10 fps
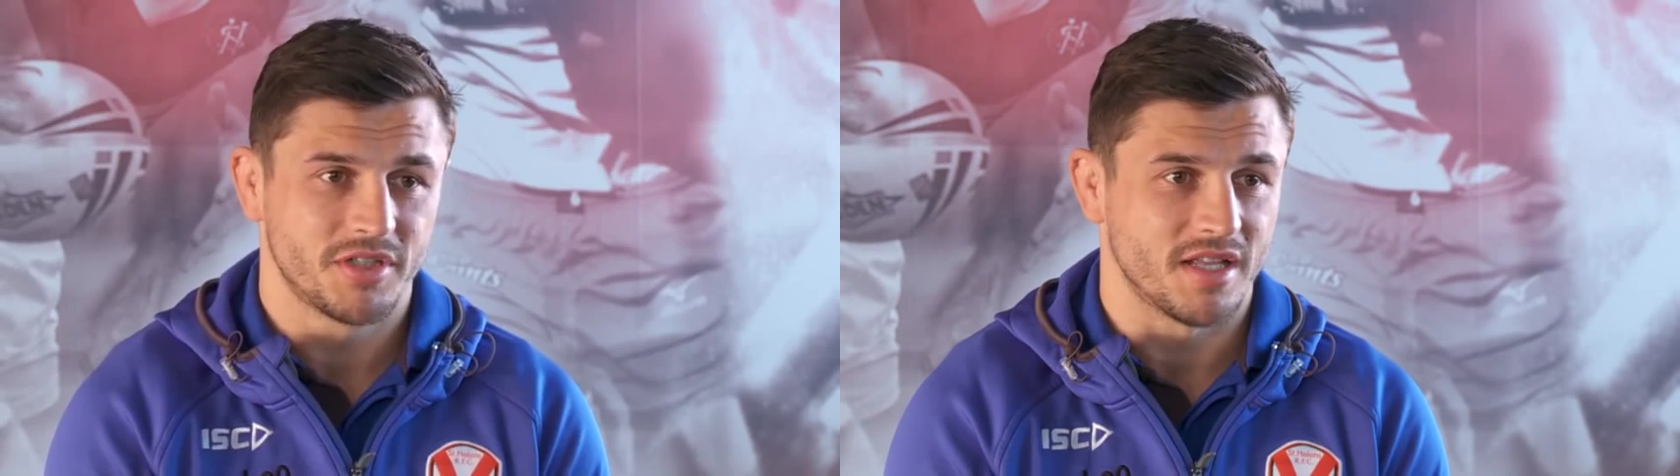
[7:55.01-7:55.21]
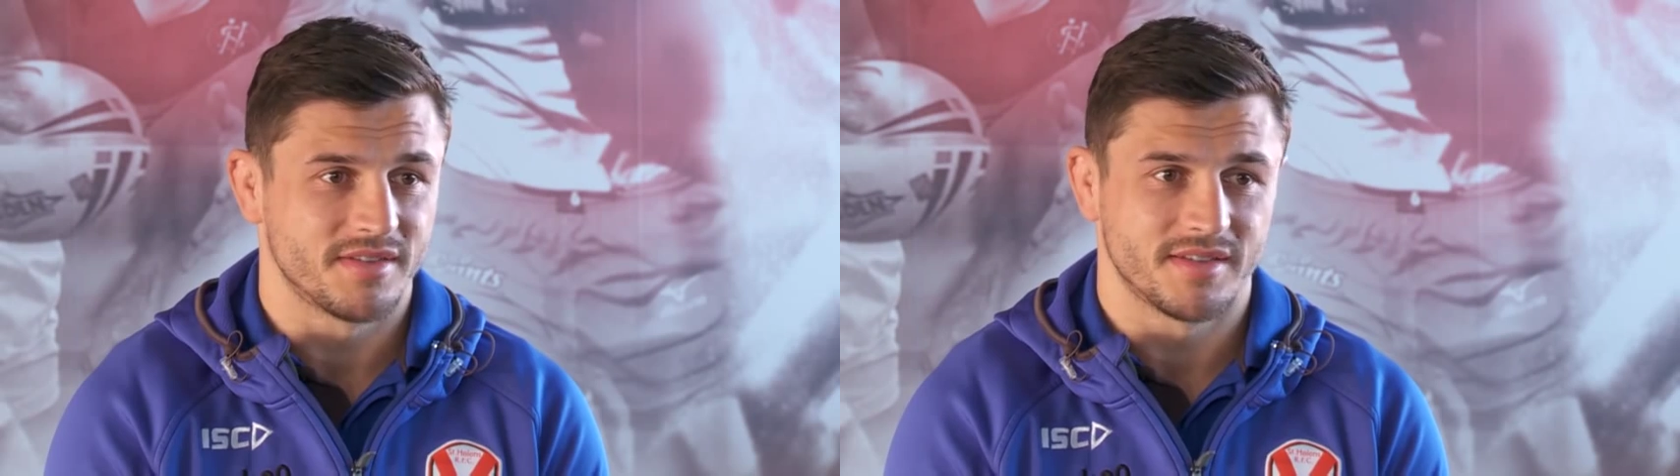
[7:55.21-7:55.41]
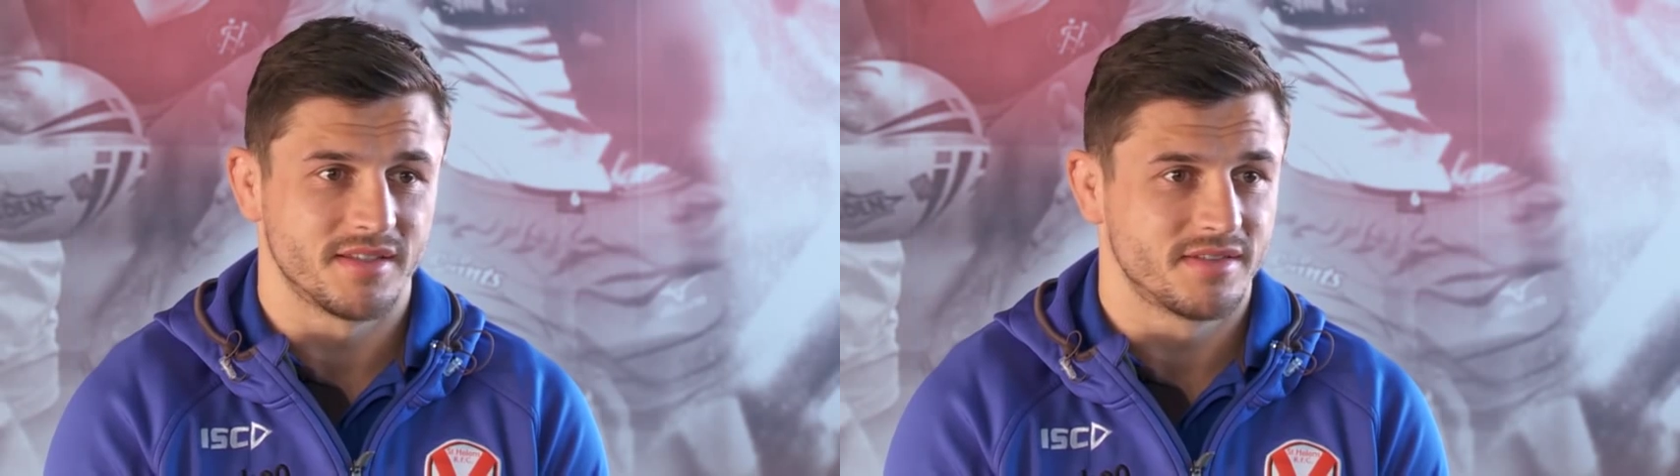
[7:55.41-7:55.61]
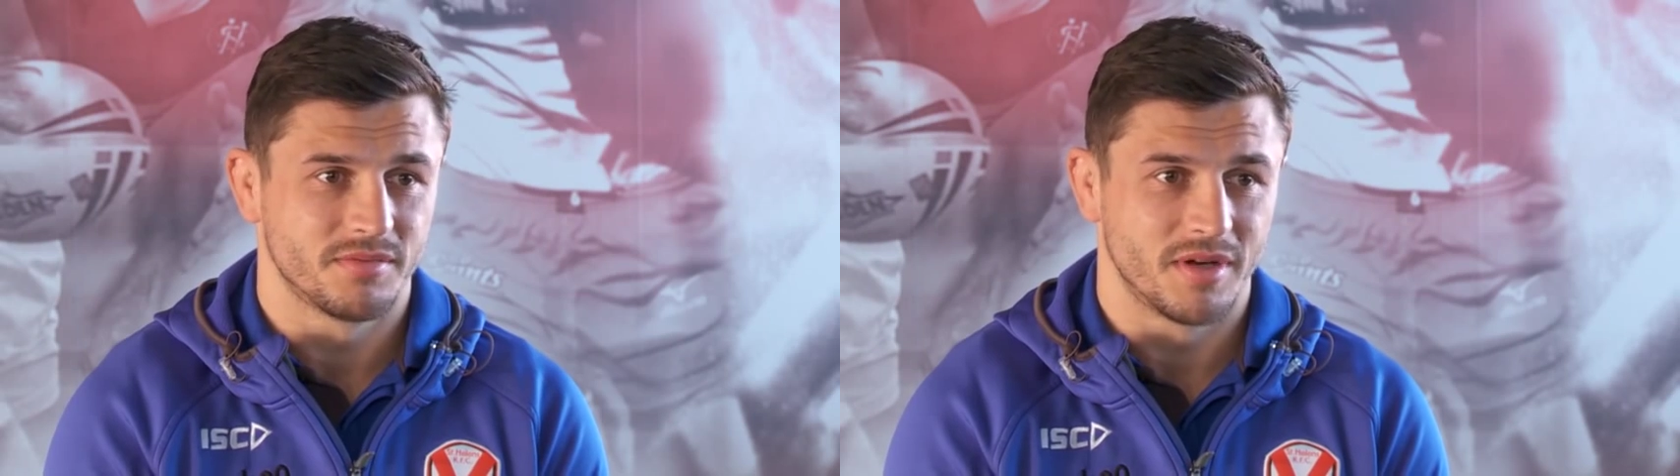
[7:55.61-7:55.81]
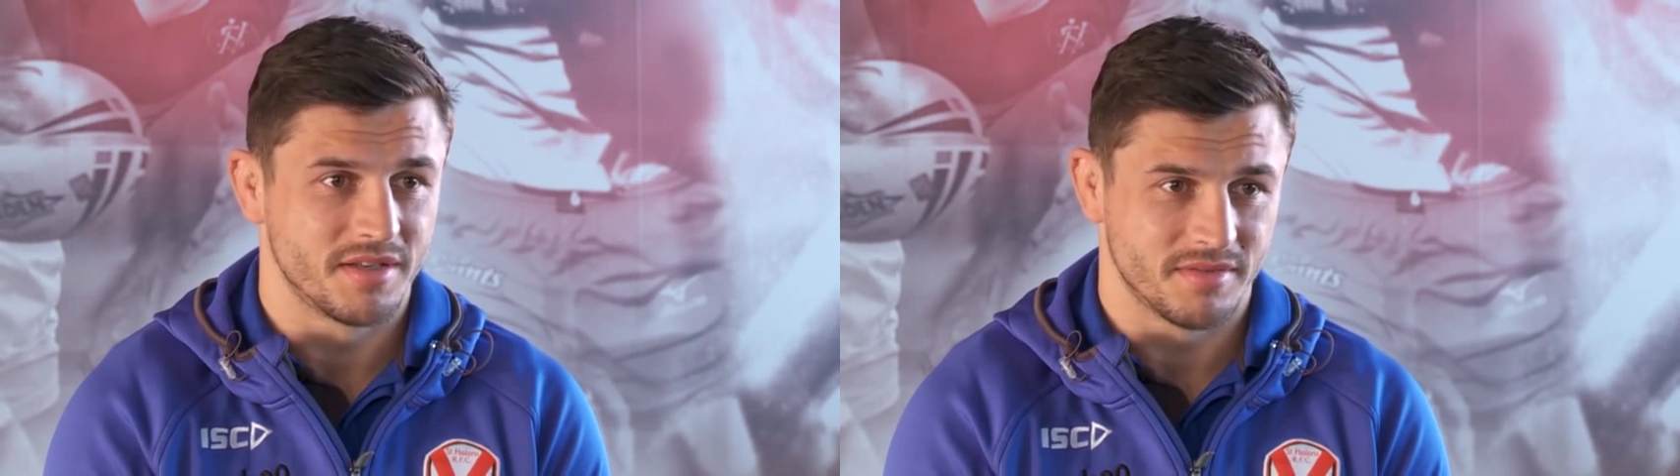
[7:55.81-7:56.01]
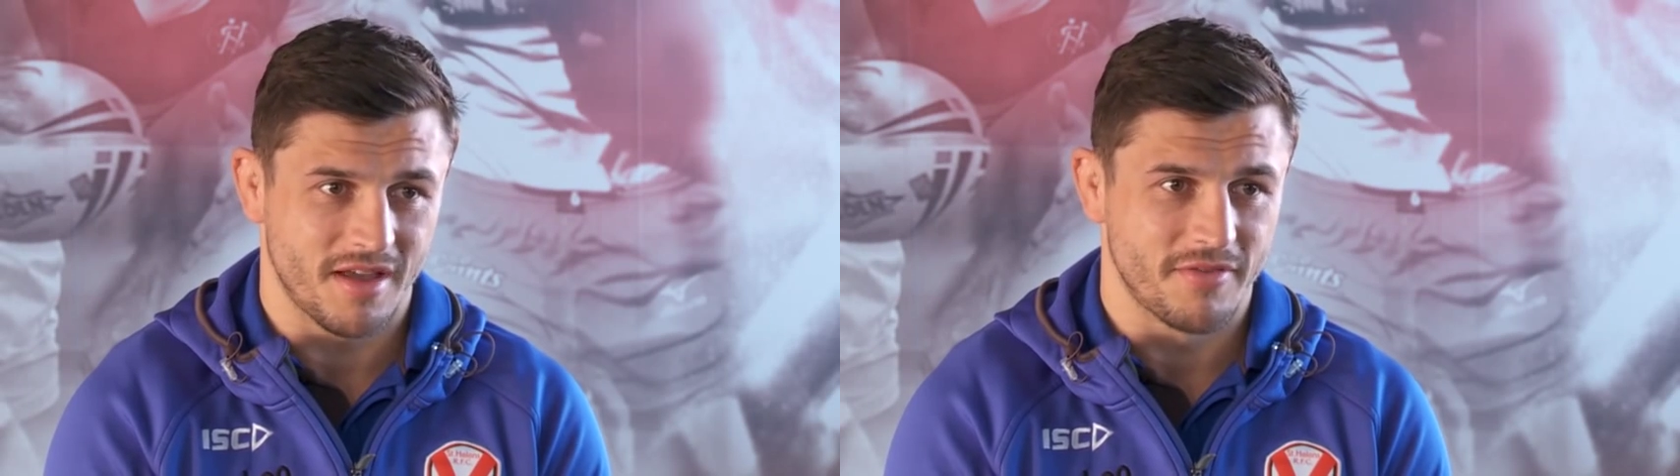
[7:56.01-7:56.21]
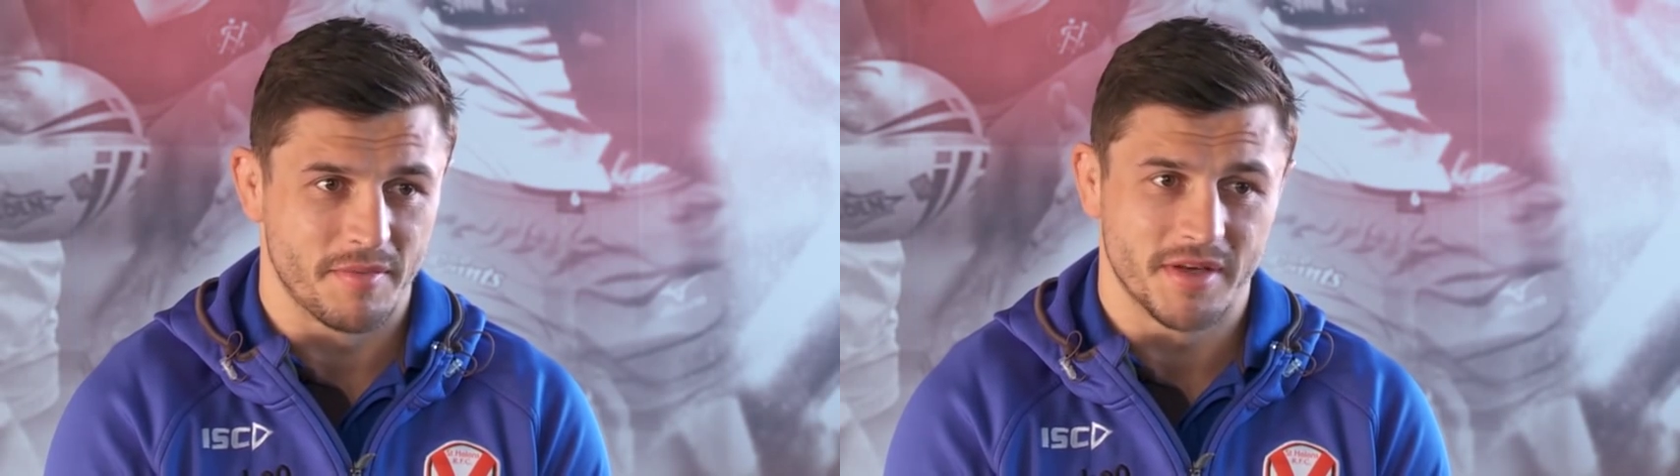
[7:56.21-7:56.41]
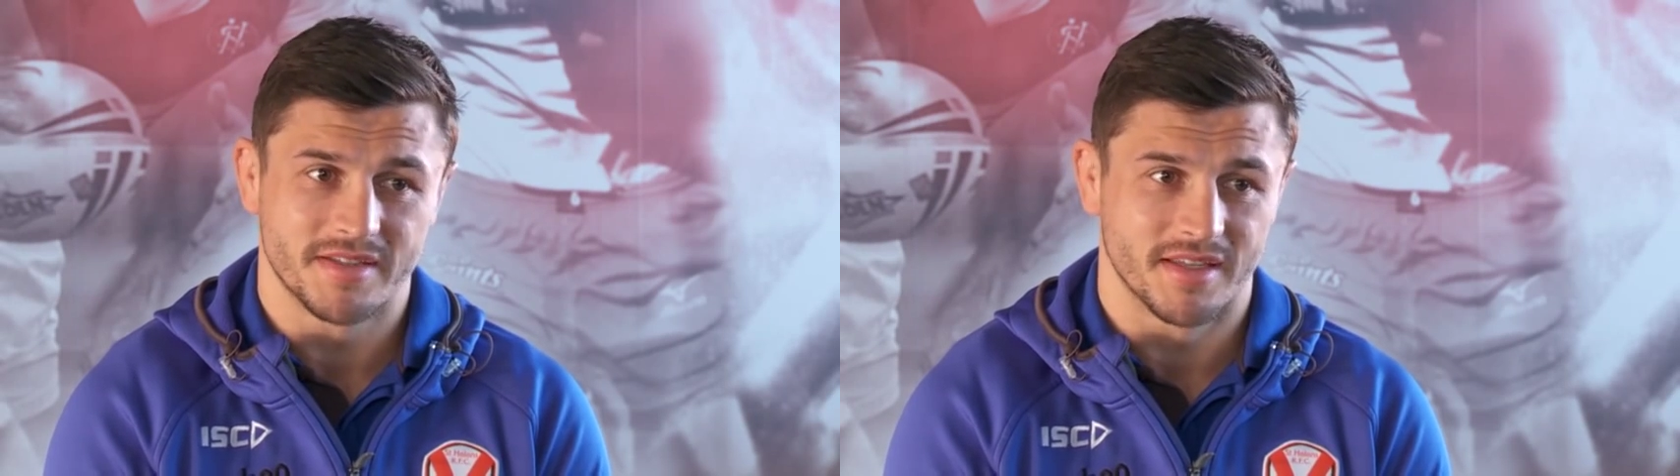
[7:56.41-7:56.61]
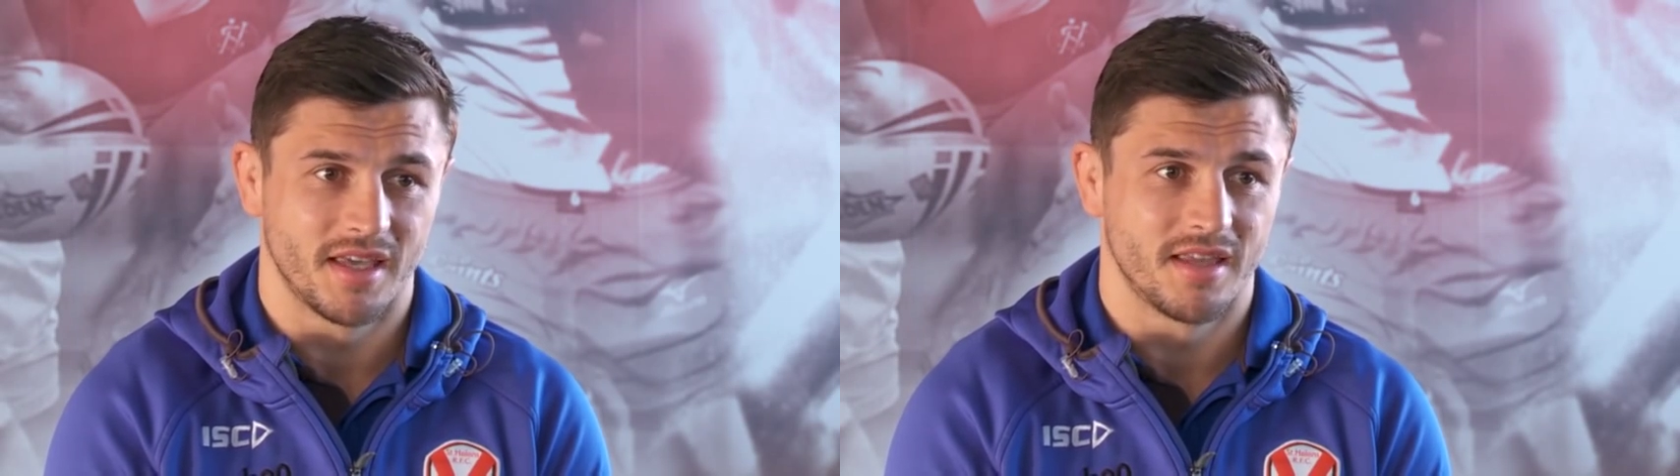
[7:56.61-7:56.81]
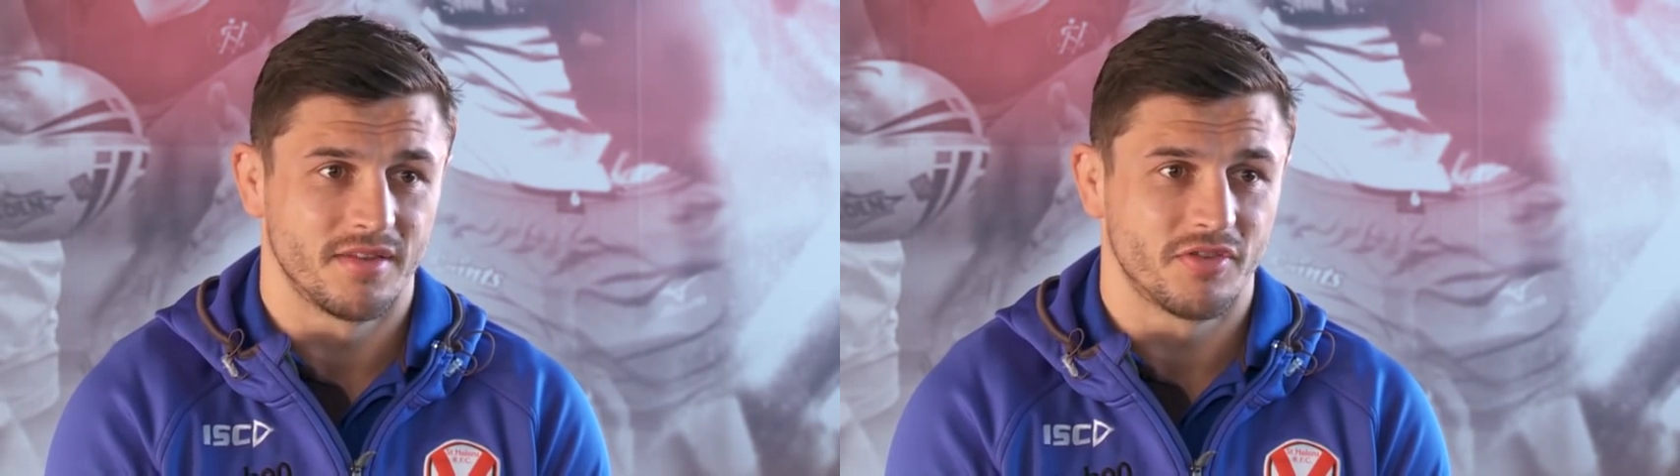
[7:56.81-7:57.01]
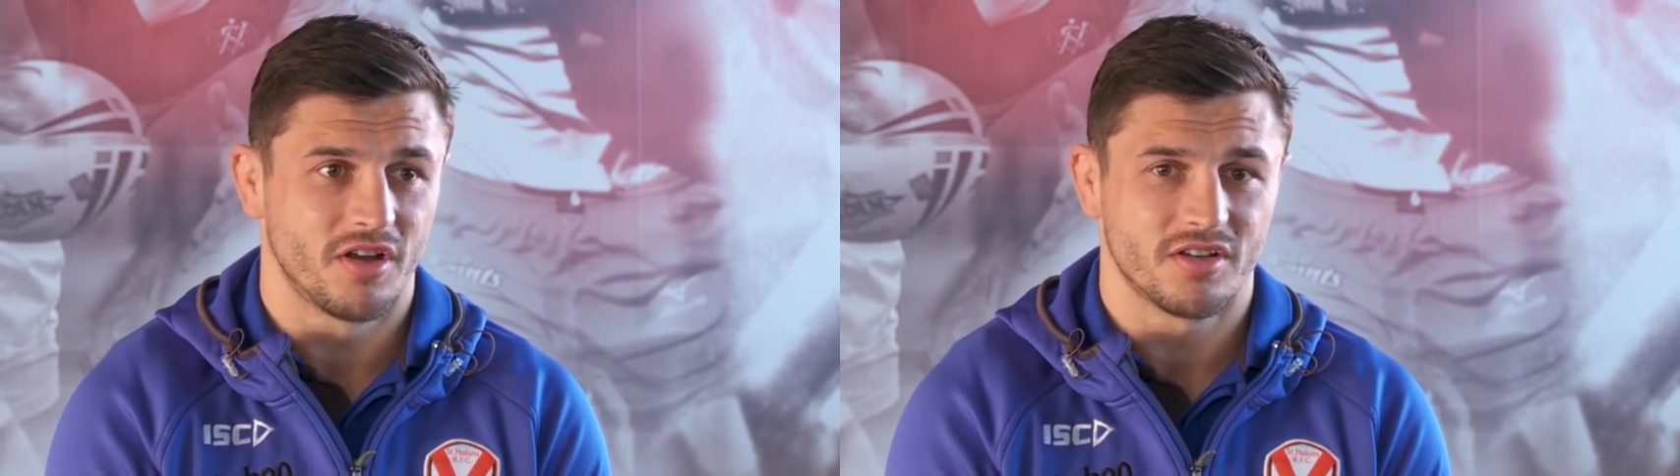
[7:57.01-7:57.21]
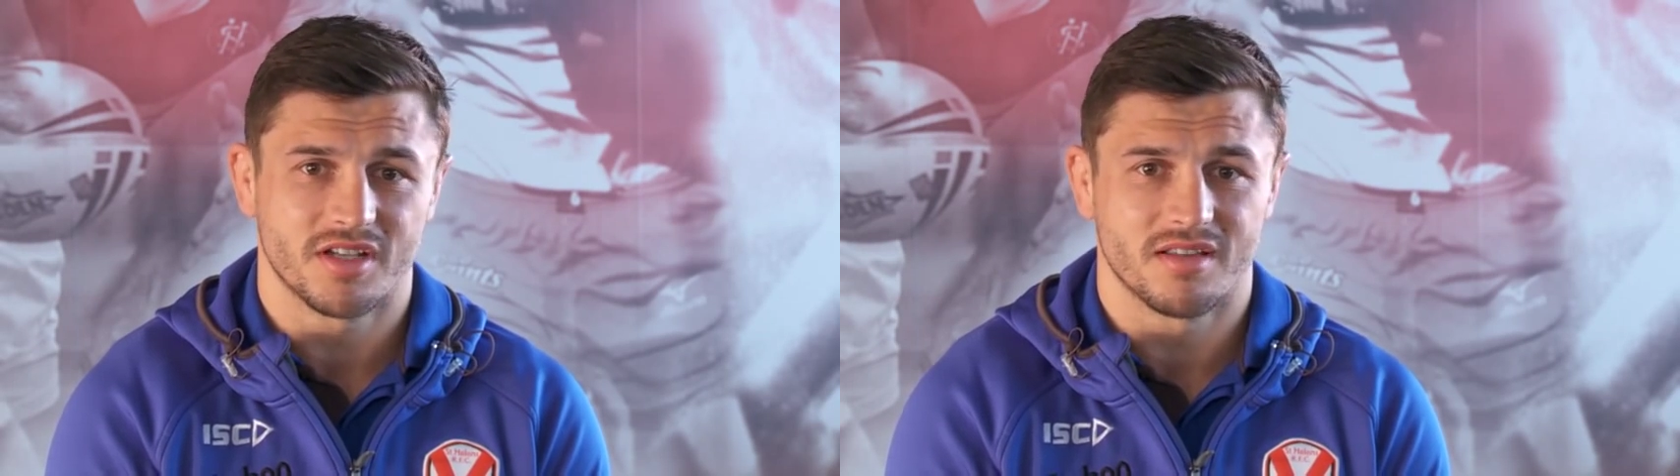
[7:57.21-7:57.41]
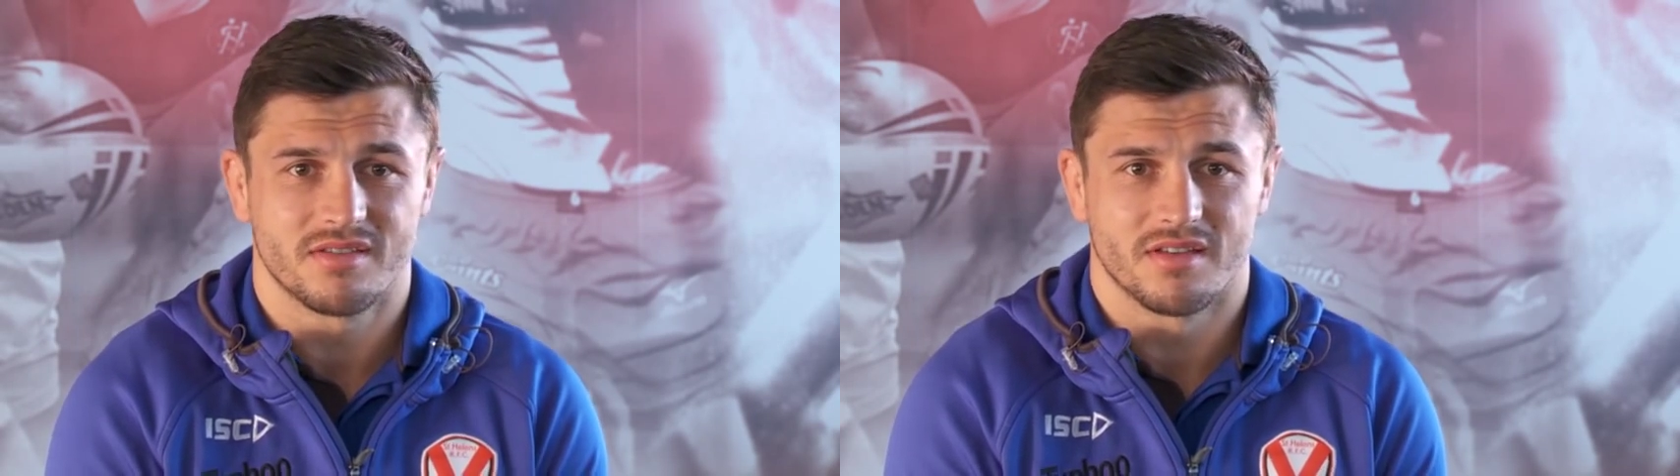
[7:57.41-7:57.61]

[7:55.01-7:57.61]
chances when everybody's thinking they've got a chance.